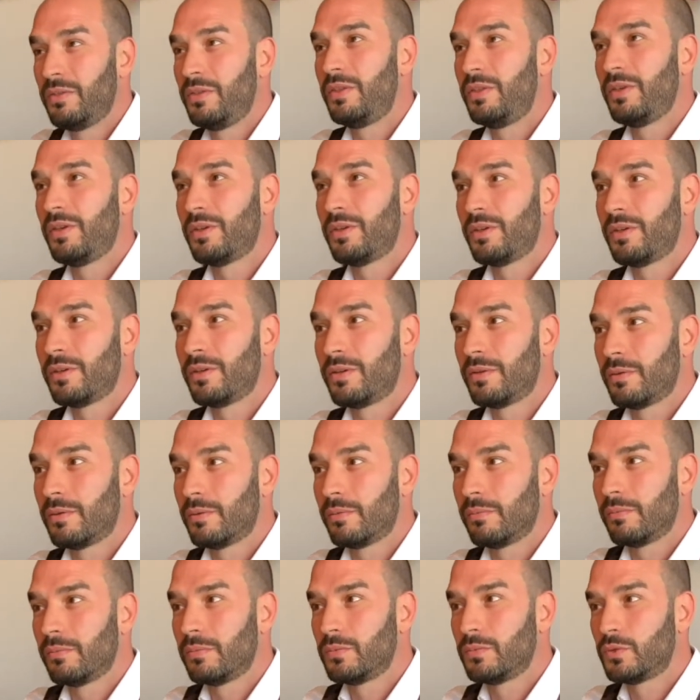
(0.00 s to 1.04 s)
the
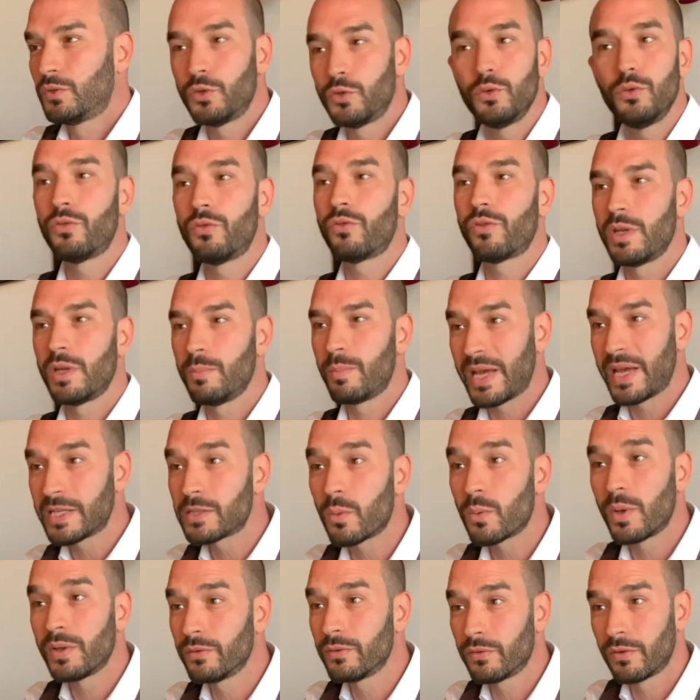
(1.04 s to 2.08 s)
two, three
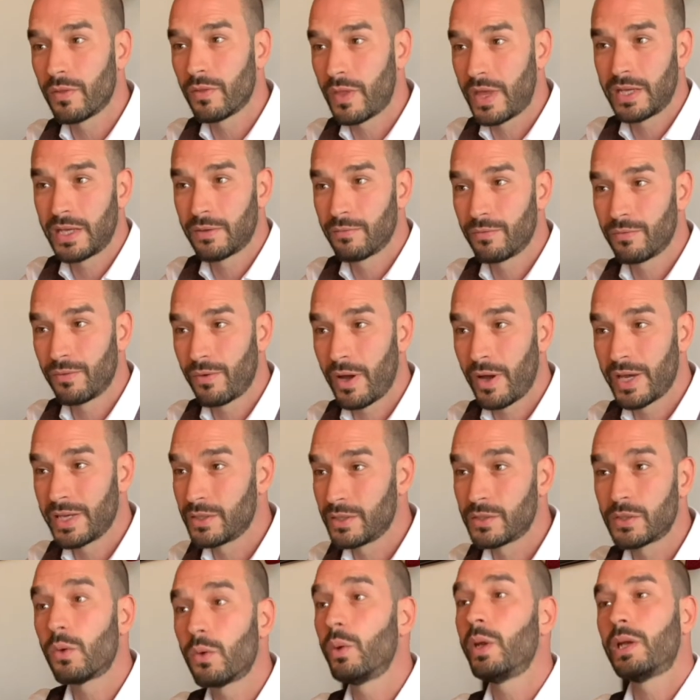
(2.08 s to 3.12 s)
best ones that they can find
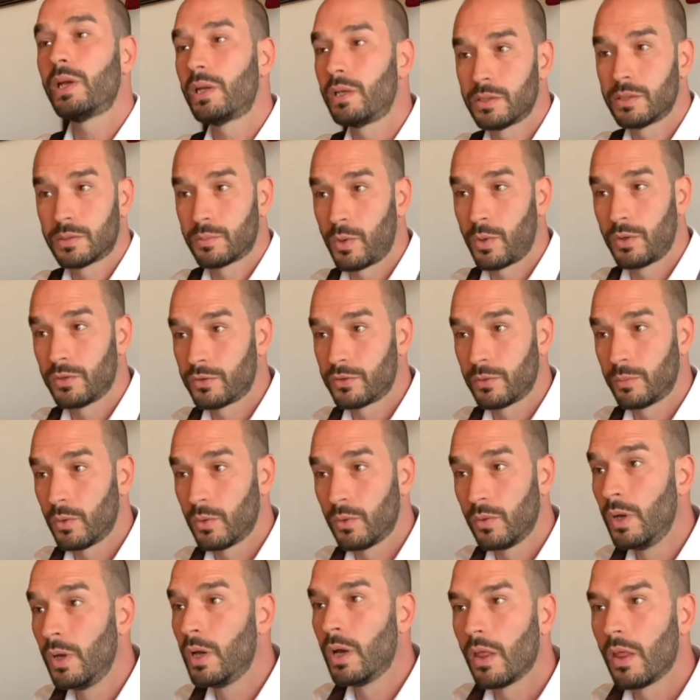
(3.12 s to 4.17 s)
as quickly as
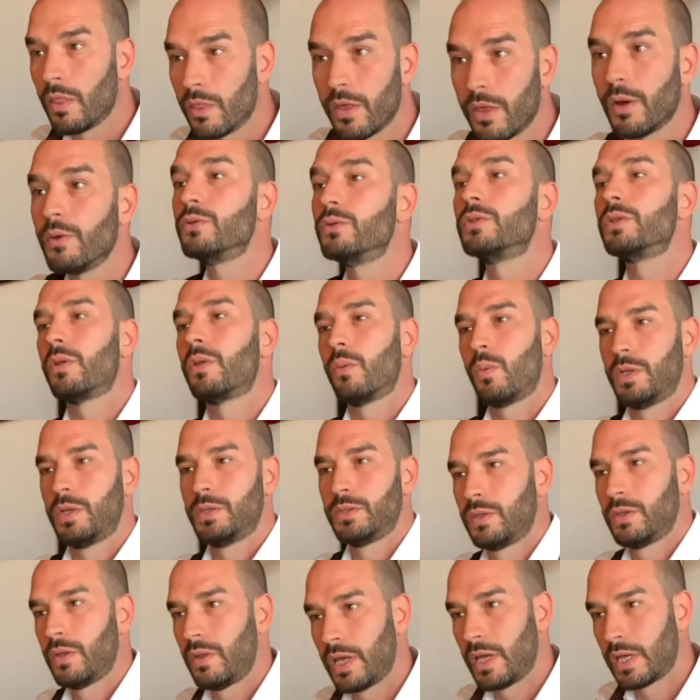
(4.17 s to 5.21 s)
possible, and those are the
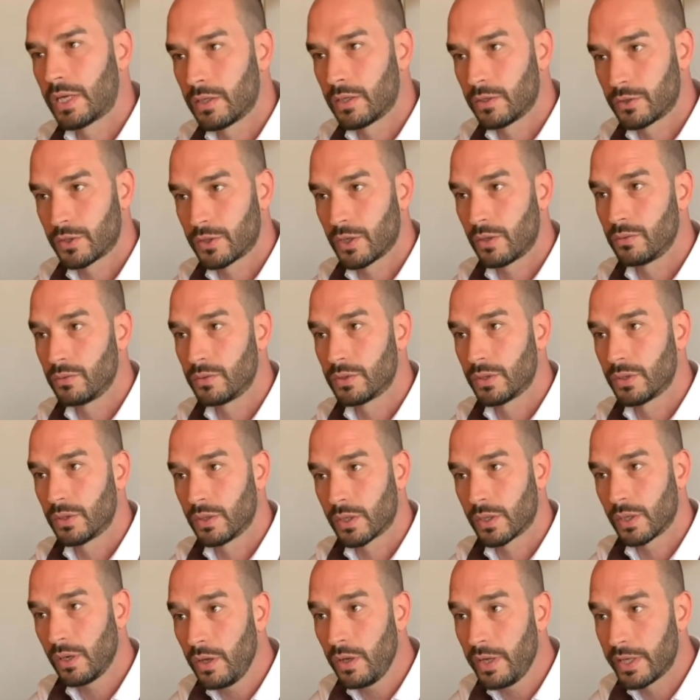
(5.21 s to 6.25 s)
ones that they're going to show to
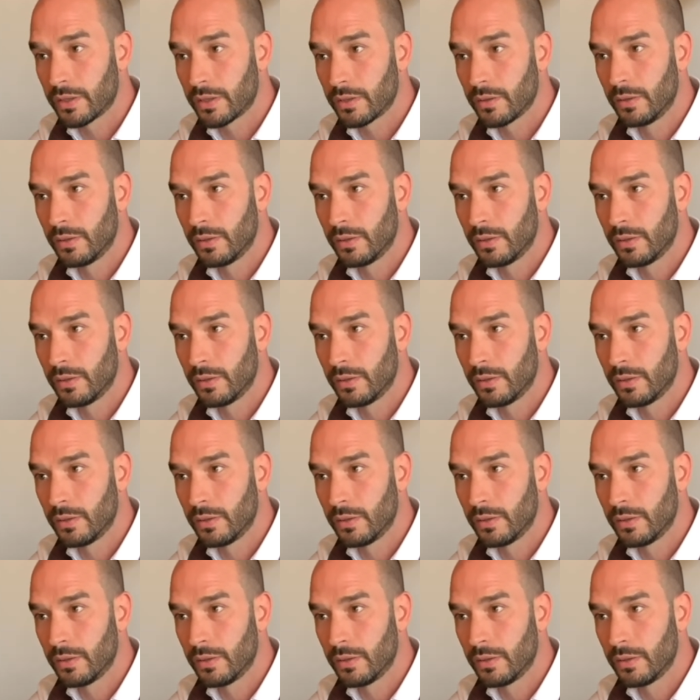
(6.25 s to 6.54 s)
the client.